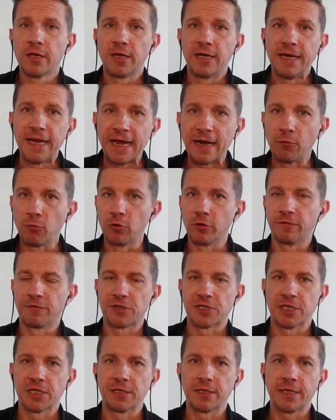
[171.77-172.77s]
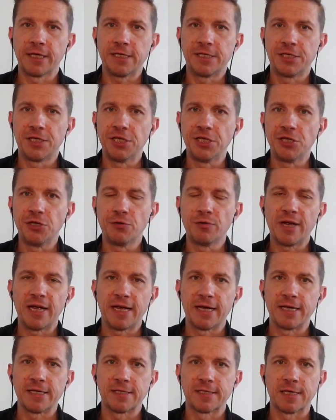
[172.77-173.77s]
Now, all of a sudden, they see you
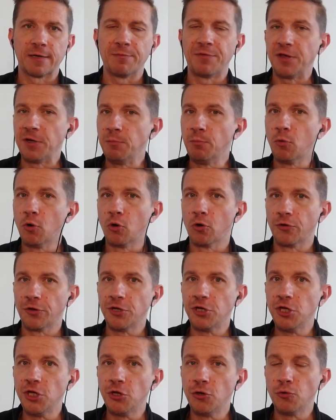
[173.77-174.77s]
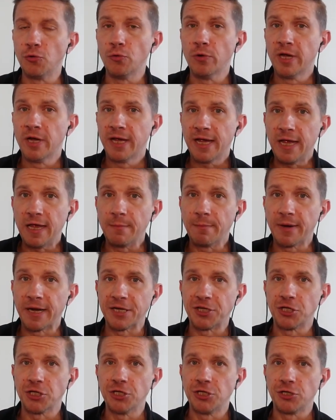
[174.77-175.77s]
as something more than you
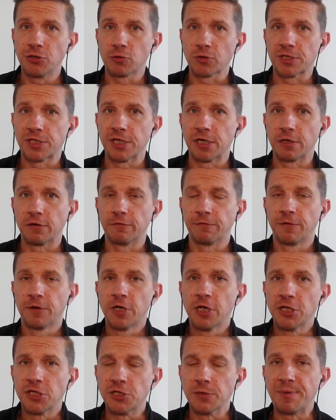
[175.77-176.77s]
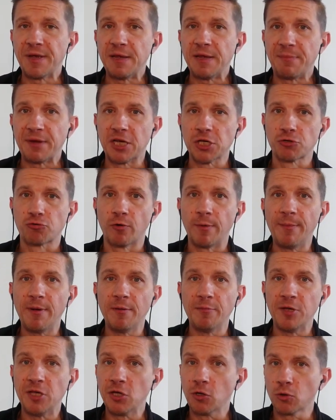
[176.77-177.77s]
imagined yourself to be. Because
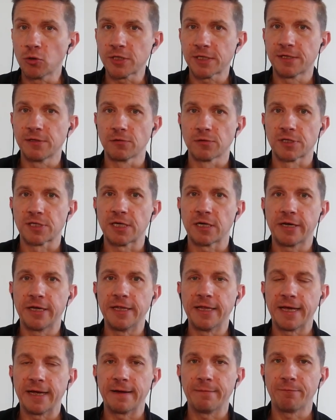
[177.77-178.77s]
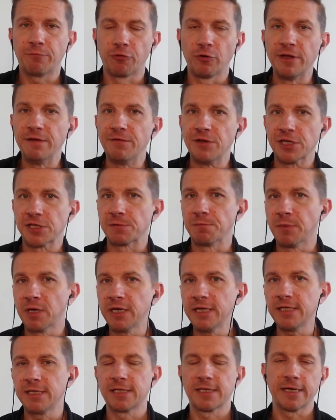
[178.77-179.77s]
remember, you're still stuck in that previous
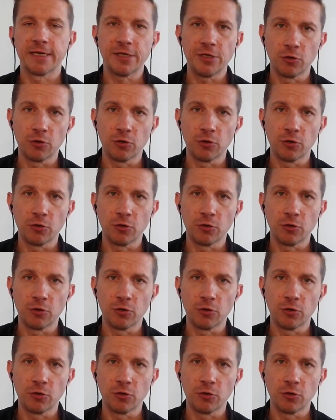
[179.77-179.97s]
mindset.